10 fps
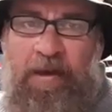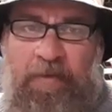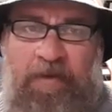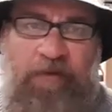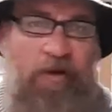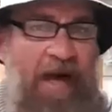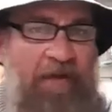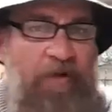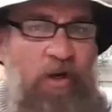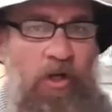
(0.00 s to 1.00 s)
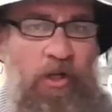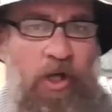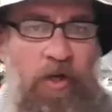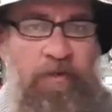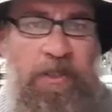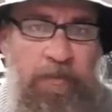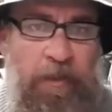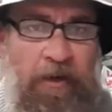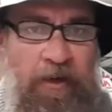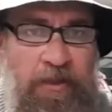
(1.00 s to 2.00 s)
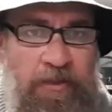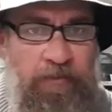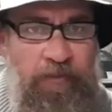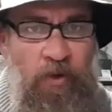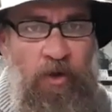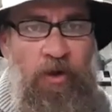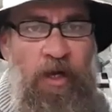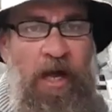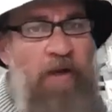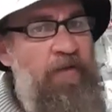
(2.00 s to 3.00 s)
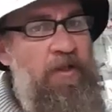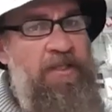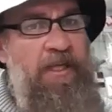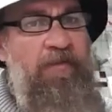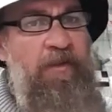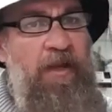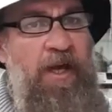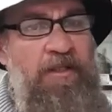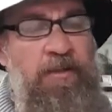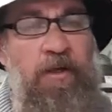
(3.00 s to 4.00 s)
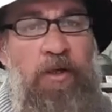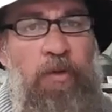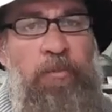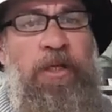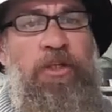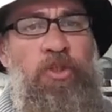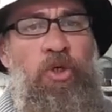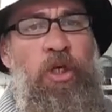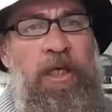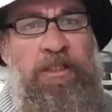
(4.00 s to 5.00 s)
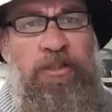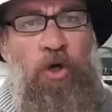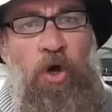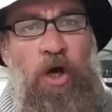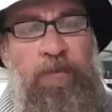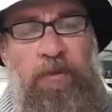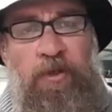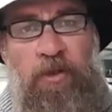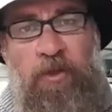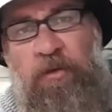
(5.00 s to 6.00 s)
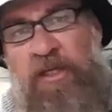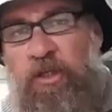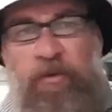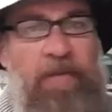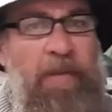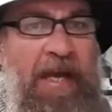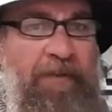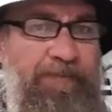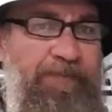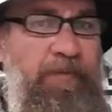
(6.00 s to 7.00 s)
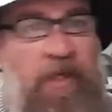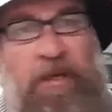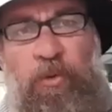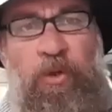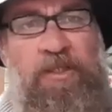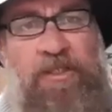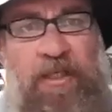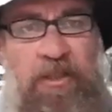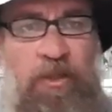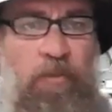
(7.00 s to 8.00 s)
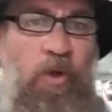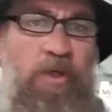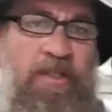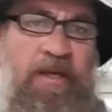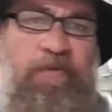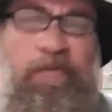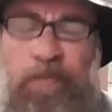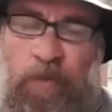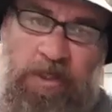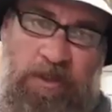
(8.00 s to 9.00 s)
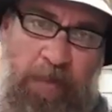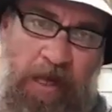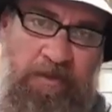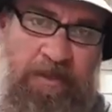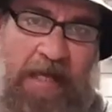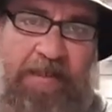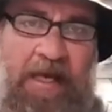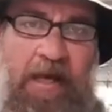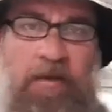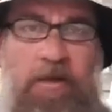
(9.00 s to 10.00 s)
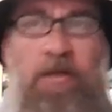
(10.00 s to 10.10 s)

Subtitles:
if you haven't got a lot of experience, all right, over the 7000. But in 2 years' time, when you and your mate, he bought a 6, you bought a 7, when you both sat down